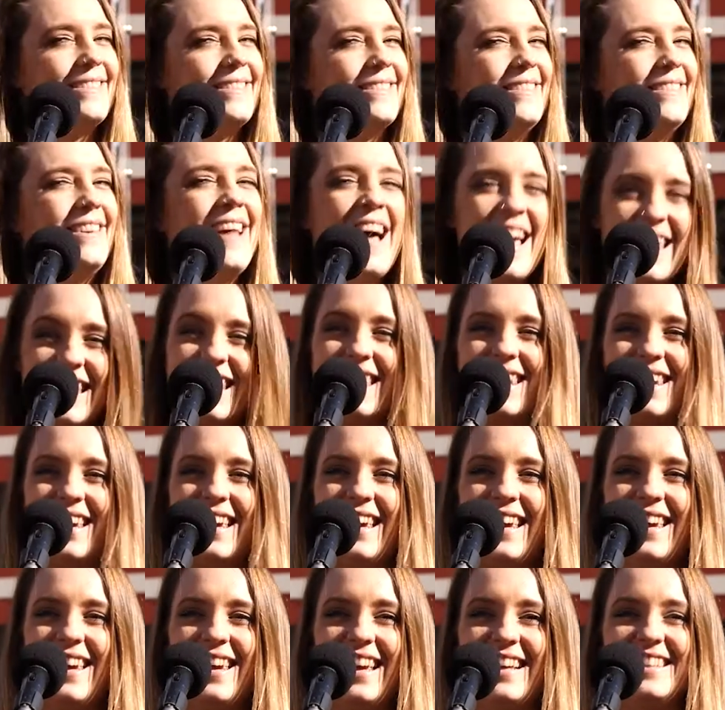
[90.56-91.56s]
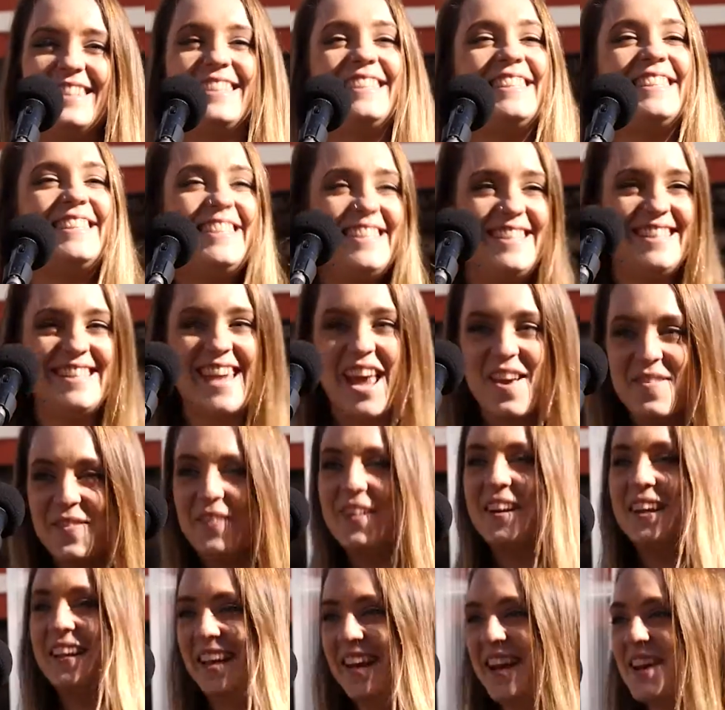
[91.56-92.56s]
Like, it's
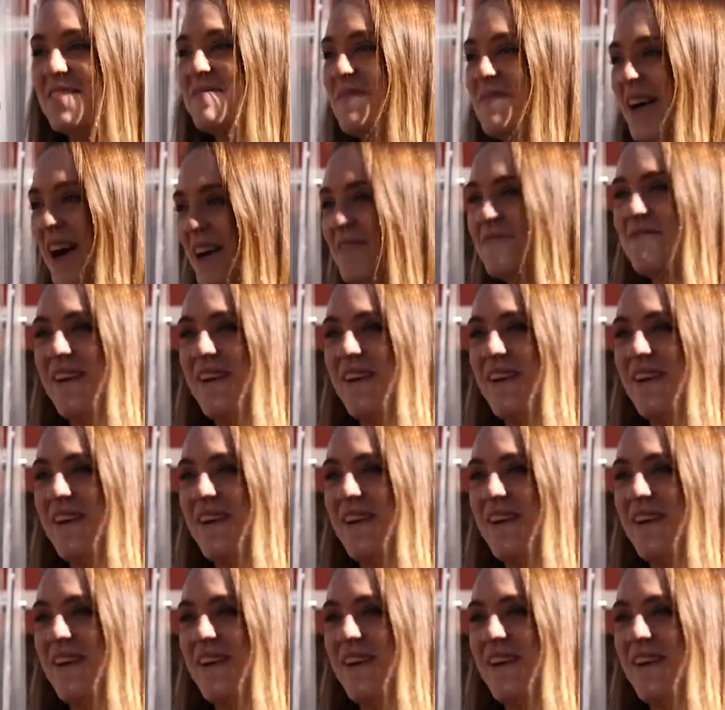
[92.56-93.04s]
definitely about